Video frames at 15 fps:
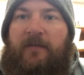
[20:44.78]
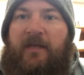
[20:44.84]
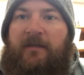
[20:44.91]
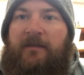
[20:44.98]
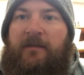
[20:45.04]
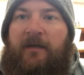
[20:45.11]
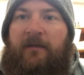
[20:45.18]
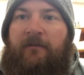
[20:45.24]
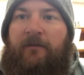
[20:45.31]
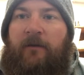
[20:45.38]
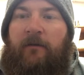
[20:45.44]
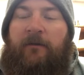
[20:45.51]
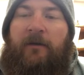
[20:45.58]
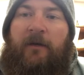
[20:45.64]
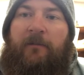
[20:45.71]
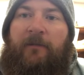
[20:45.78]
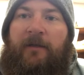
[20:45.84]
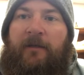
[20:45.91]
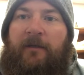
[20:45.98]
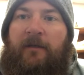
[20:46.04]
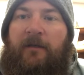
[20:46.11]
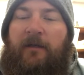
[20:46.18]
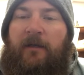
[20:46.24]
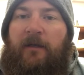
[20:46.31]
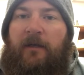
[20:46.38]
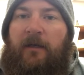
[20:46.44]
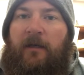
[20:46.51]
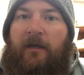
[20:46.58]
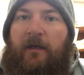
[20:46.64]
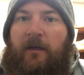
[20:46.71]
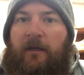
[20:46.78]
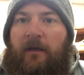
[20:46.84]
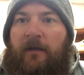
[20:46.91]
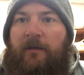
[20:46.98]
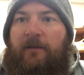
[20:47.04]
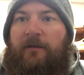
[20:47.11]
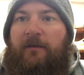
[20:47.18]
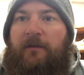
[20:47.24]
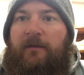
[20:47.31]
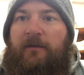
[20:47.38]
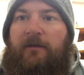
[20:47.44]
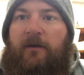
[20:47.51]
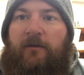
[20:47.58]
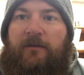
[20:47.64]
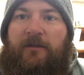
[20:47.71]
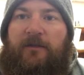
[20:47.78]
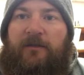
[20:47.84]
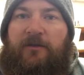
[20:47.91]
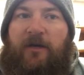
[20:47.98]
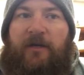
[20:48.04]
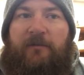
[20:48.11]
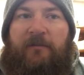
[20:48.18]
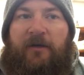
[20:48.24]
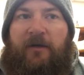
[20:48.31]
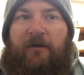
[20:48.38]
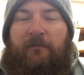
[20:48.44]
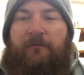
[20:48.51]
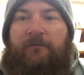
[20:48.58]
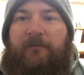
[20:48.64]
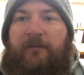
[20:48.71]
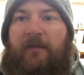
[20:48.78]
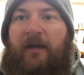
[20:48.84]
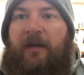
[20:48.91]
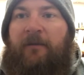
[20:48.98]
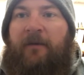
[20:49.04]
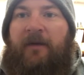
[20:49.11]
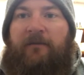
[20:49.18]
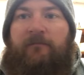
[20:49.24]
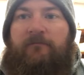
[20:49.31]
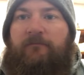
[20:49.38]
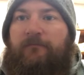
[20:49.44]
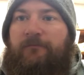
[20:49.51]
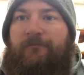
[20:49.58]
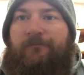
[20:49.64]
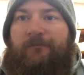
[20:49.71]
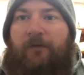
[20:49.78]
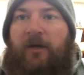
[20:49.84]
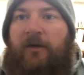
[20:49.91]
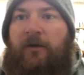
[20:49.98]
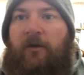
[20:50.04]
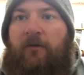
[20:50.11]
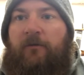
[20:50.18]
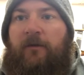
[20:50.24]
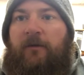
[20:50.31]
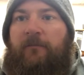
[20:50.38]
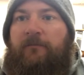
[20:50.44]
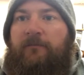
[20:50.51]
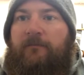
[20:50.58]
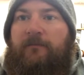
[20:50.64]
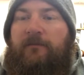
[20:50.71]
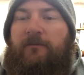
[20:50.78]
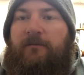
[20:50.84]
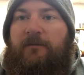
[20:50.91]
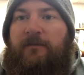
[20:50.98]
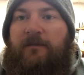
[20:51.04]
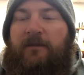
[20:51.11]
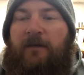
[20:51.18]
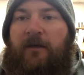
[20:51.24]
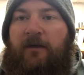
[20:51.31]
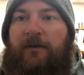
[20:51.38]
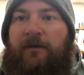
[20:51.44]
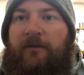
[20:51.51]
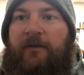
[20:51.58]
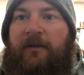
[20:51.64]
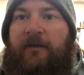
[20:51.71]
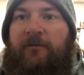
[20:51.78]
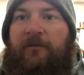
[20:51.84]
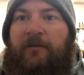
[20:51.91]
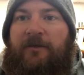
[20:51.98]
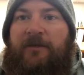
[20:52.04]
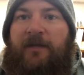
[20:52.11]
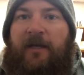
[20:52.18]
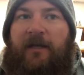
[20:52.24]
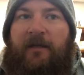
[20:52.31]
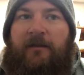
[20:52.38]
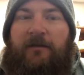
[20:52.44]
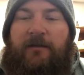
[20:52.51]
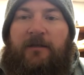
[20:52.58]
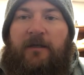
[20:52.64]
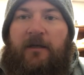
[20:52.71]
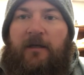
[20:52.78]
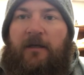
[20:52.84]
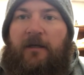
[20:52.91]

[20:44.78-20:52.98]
Instead of going up and going to the treadmill, I went right over, started doing different machines,